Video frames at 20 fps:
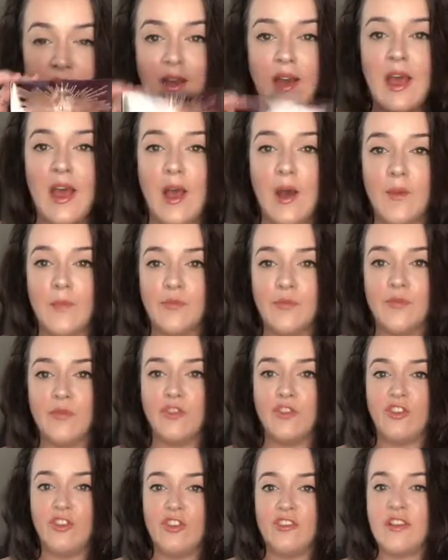Now,
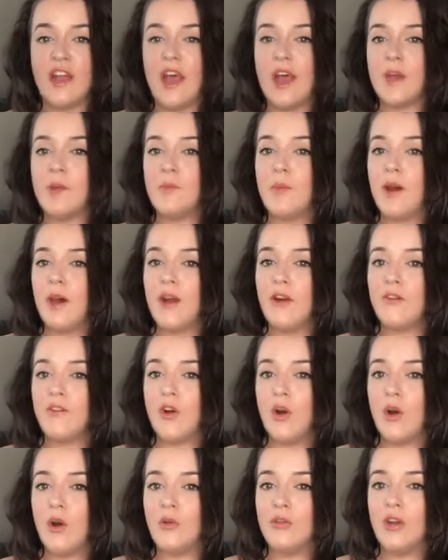she's had a Bar of
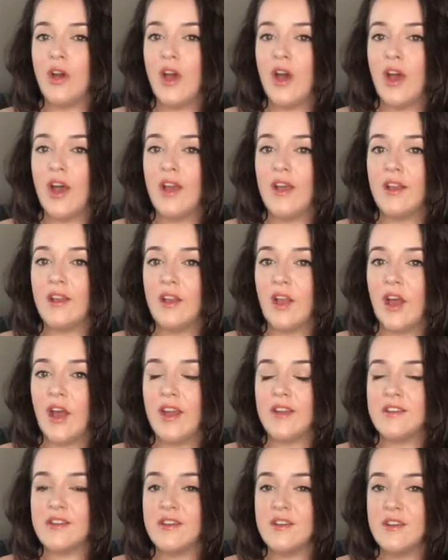Gold
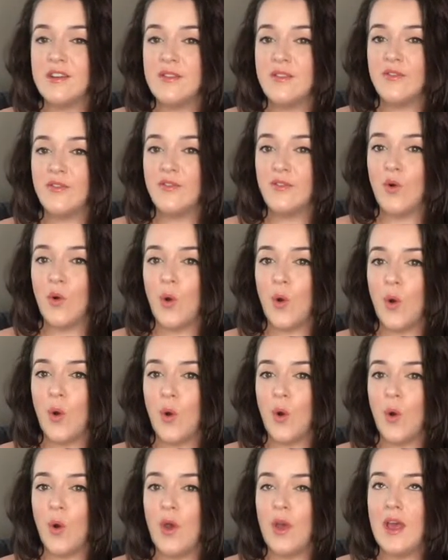highlighter
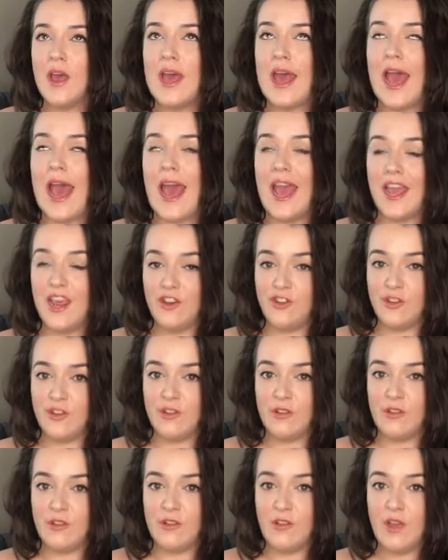for
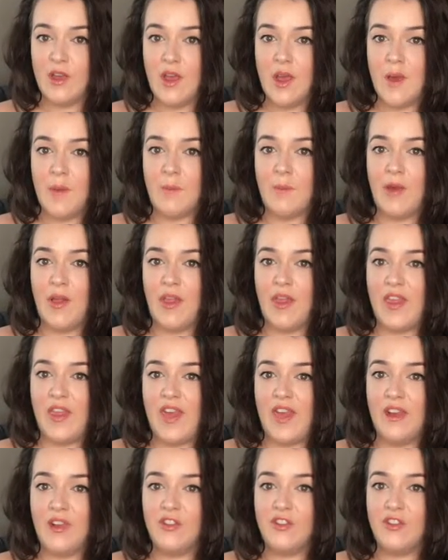ages, but
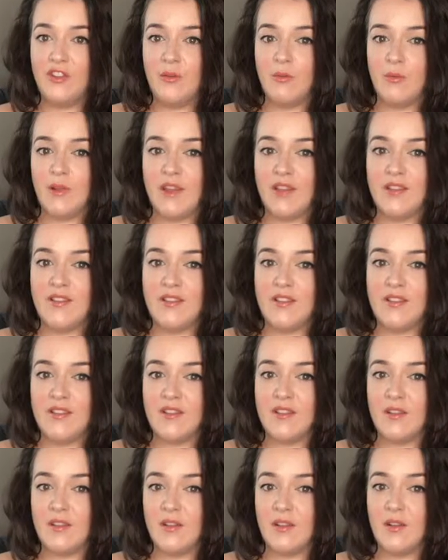then she released this
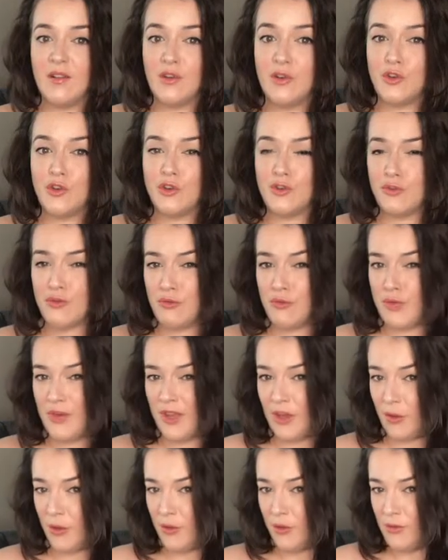little
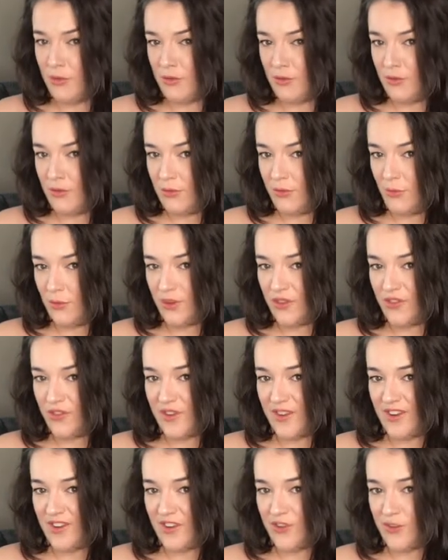trio which
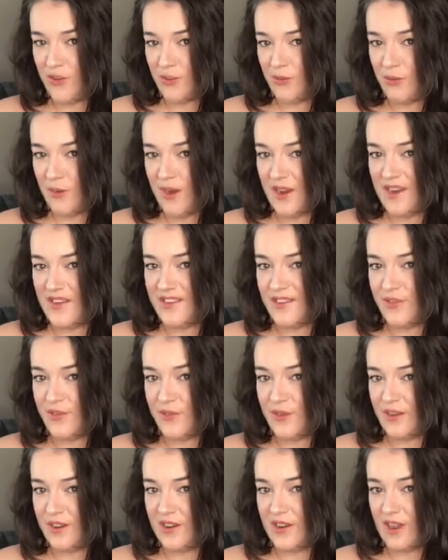features 3
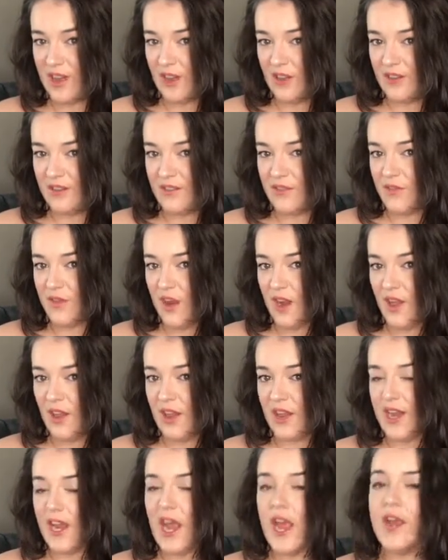different colors of
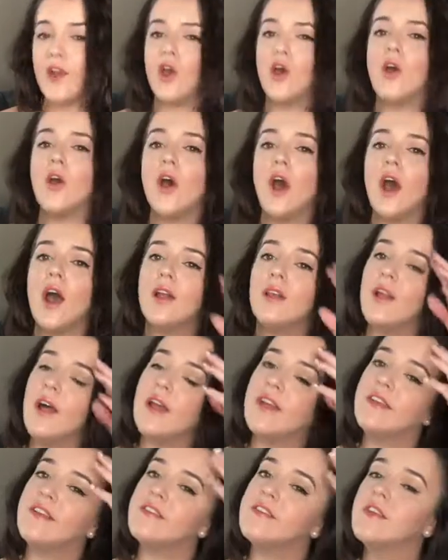highlighter, and her
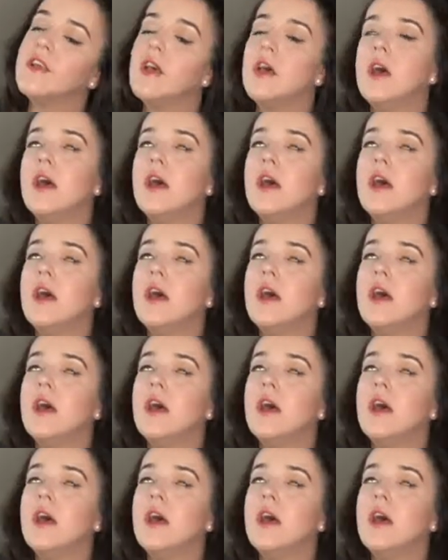highlighters